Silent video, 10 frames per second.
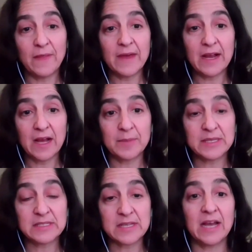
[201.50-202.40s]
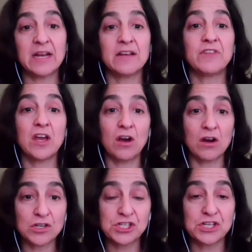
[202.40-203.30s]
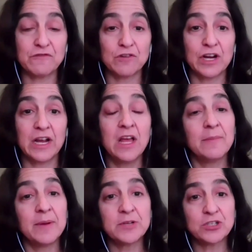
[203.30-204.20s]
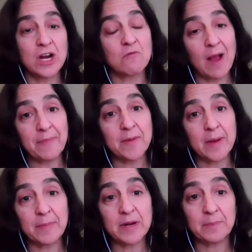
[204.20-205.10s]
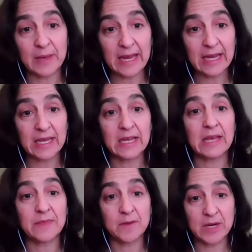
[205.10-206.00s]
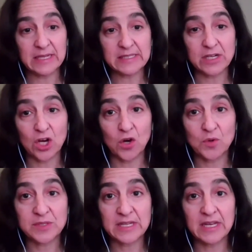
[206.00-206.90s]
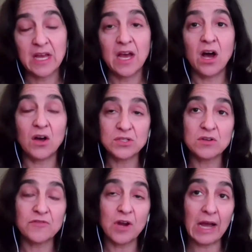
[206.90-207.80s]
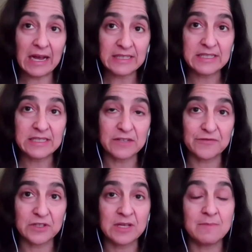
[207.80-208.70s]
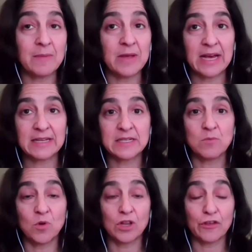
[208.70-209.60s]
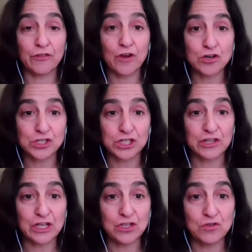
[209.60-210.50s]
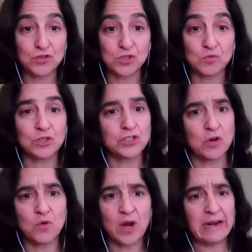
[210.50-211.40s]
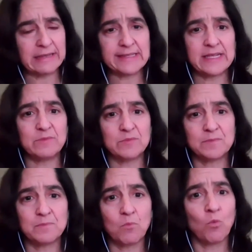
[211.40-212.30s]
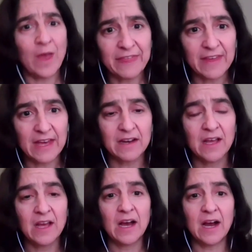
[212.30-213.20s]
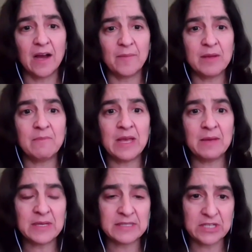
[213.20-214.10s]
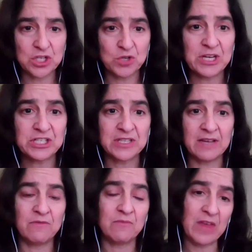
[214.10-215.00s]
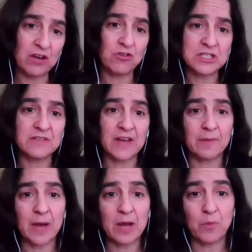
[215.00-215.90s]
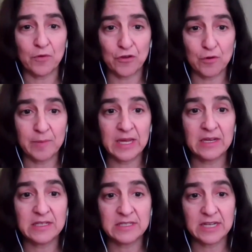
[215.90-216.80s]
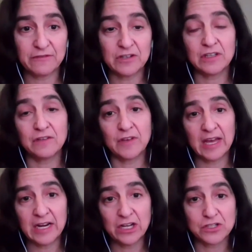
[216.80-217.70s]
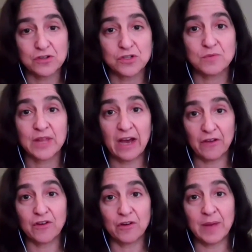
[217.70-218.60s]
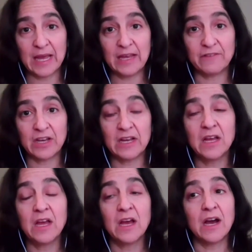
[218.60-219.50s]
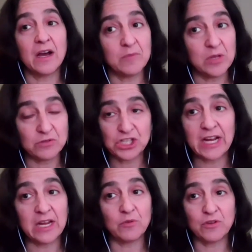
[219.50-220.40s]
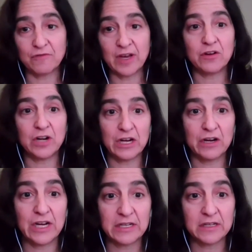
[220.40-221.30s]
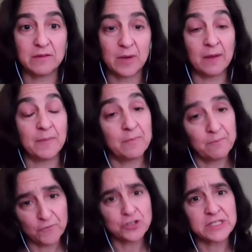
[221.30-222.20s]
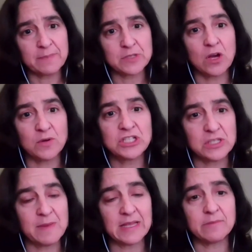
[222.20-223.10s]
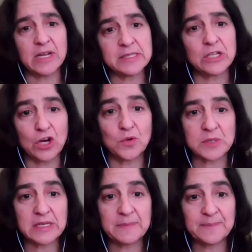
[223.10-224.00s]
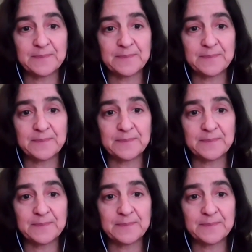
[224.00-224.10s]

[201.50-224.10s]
When they come inside, if they are shivering, maybe try to wrap them up in a blanket, get them nice and cozy. Also, if they're acting differently, maybe acting more lethargic than usual, don't kind of seem with it. It may be a situation they could develop hypothermia, and you definitely have any concerns with how they're behaving, check in with your veterinarian. First step is always just make them nice and cozy.